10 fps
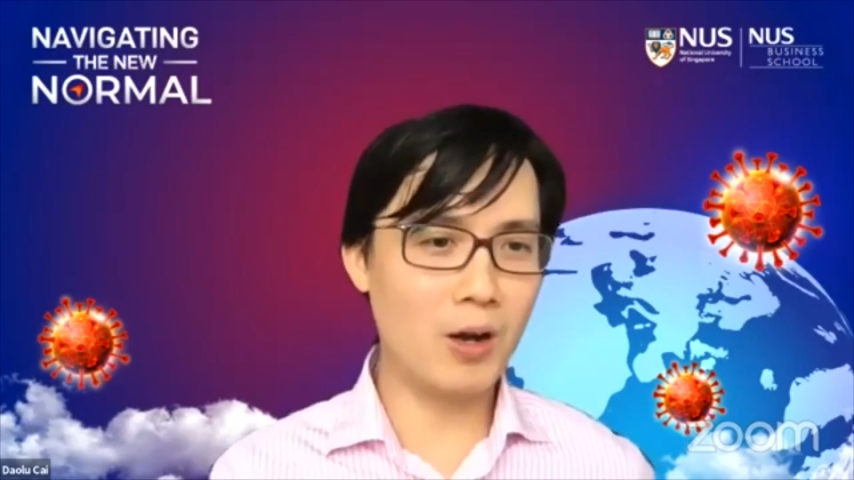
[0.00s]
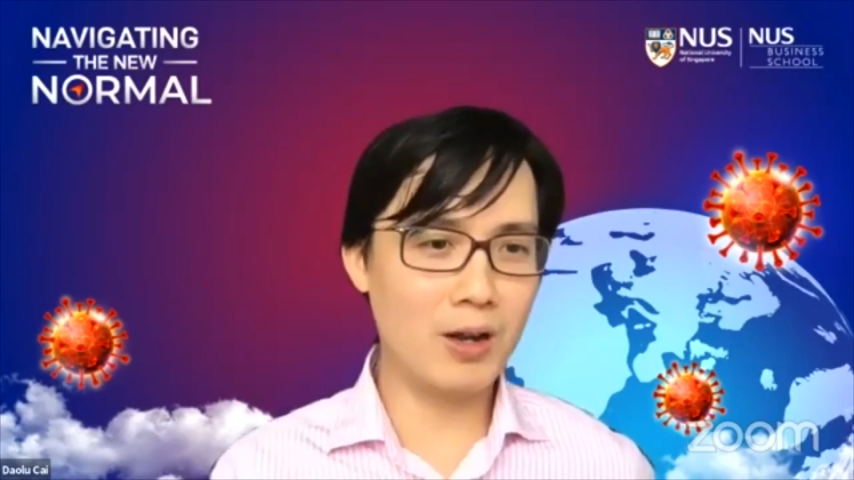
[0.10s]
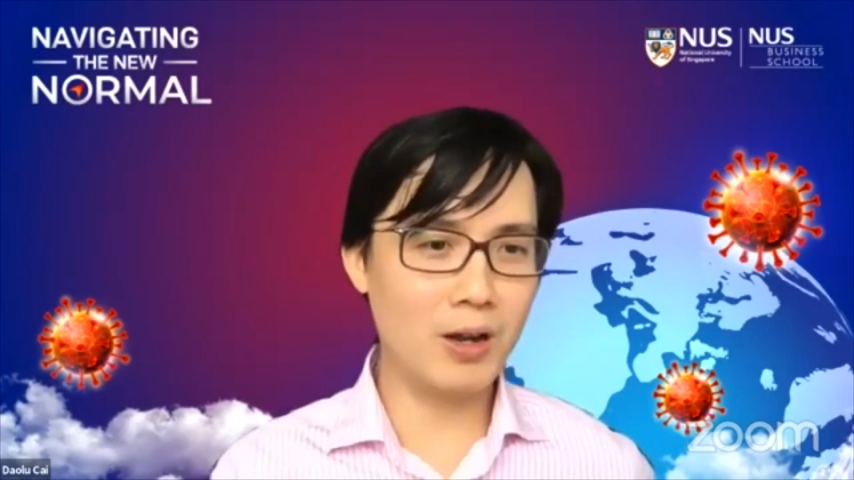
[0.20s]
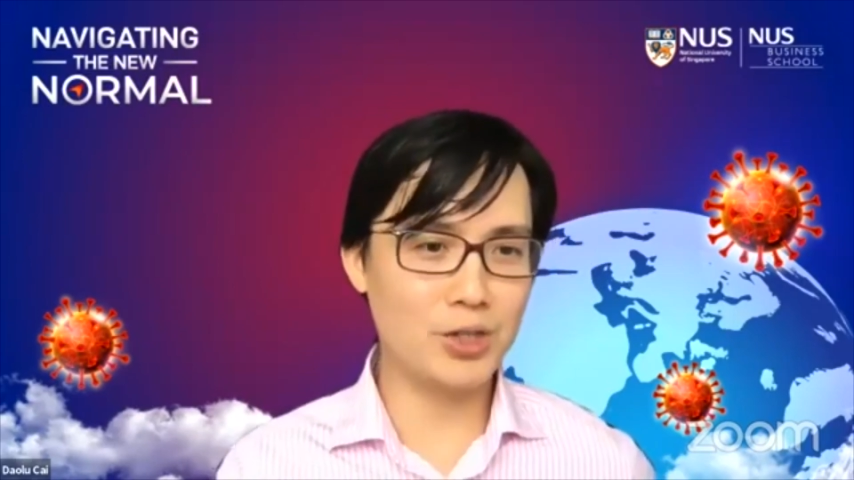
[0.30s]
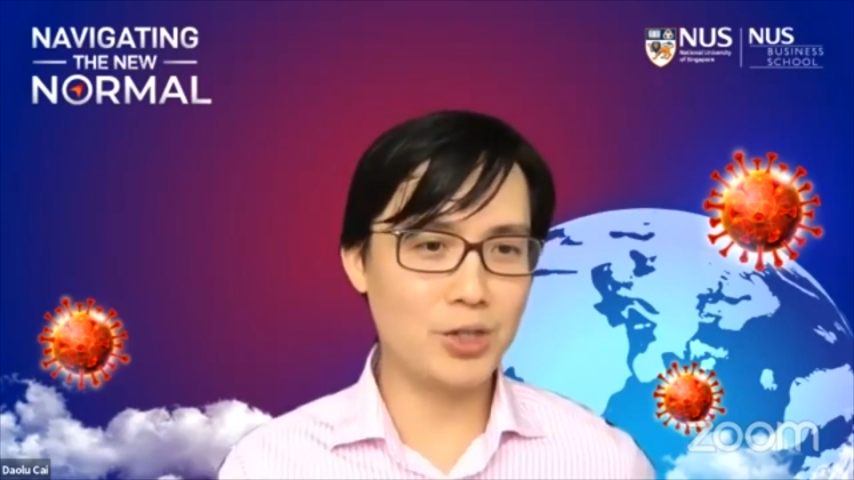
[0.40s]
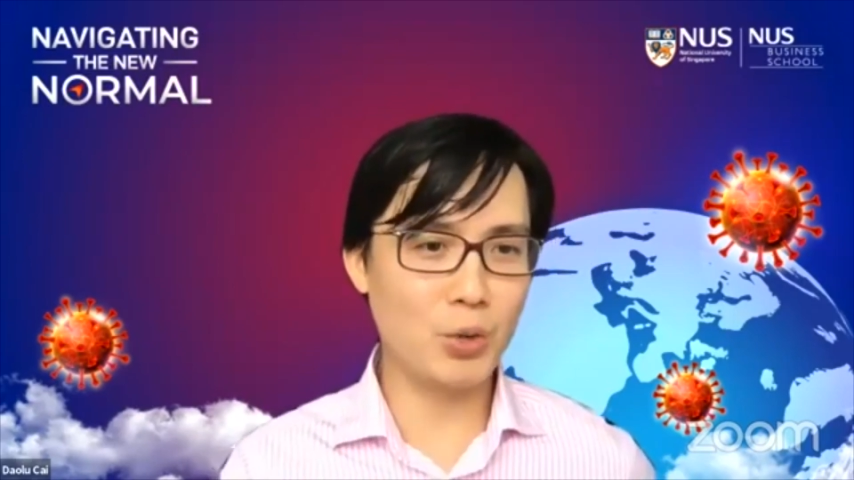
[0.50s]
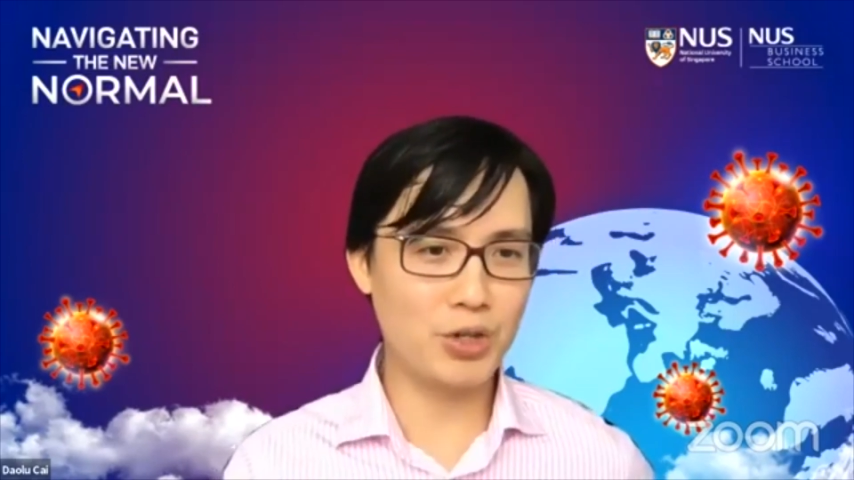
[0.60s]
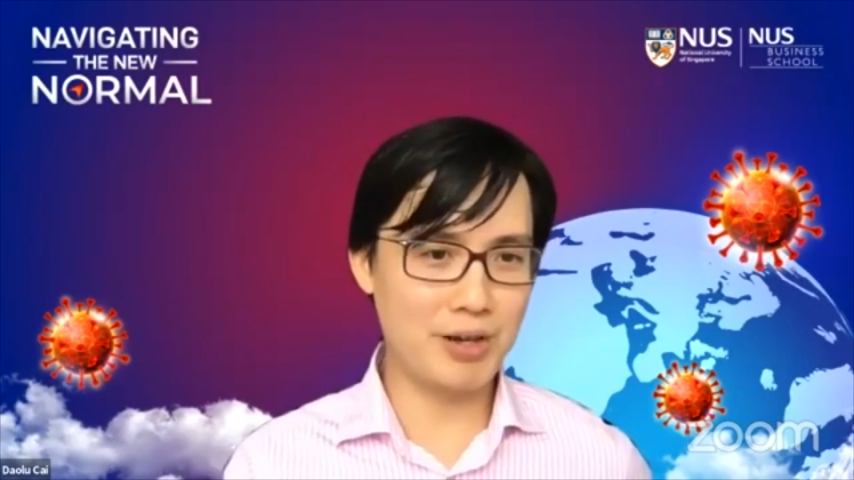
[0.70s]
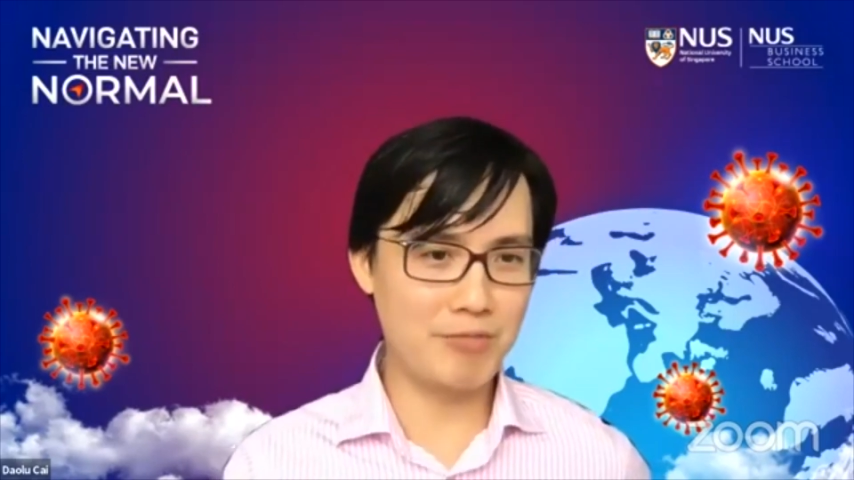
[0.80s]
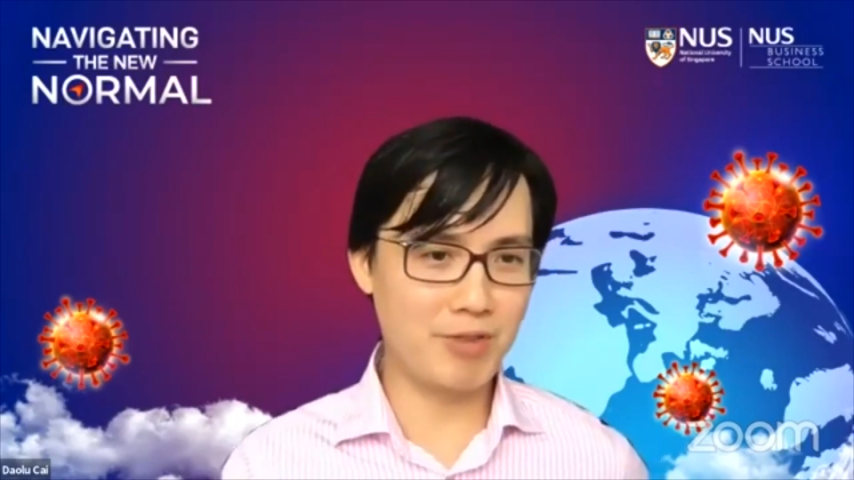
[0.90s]
or social
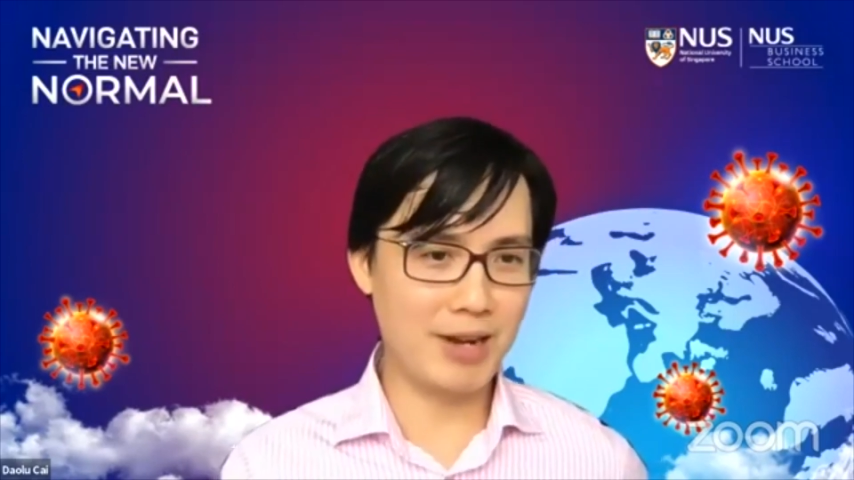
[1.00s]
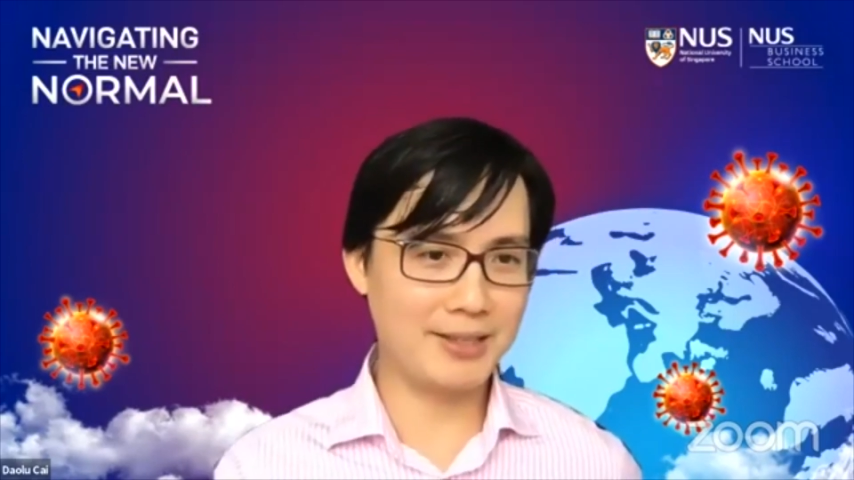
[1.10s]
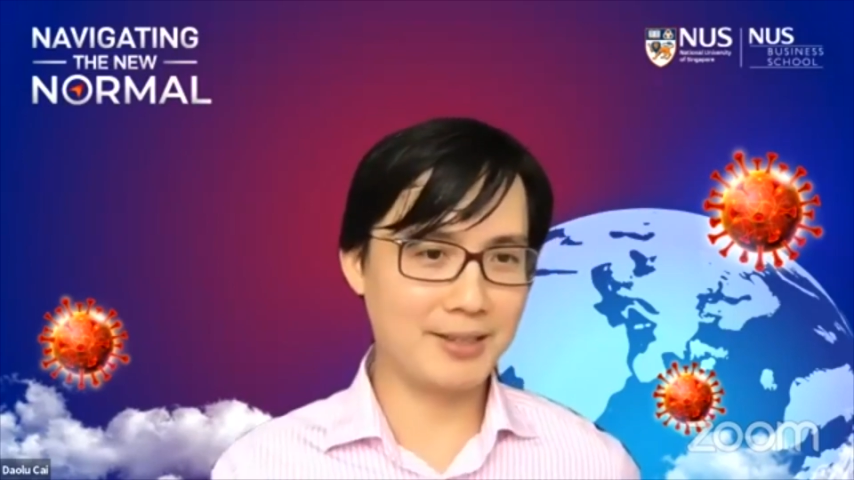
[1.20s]
unrest